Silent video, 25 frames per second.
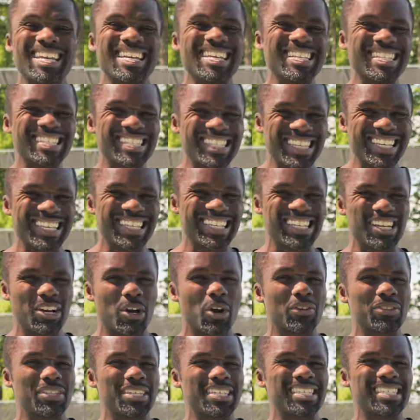He's thinking
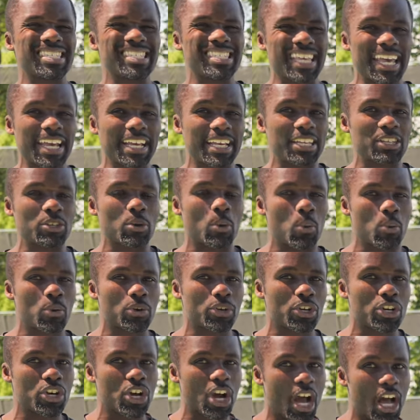on the second
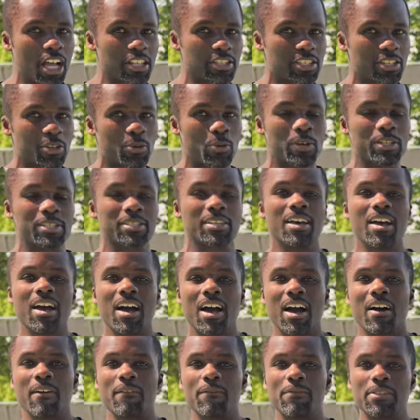order consequence
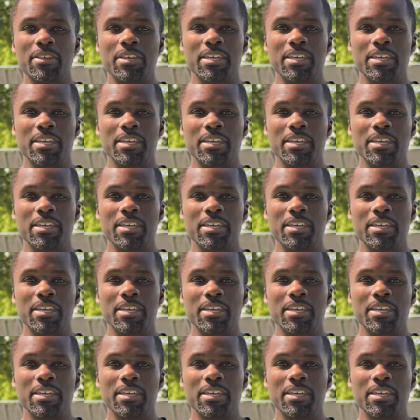of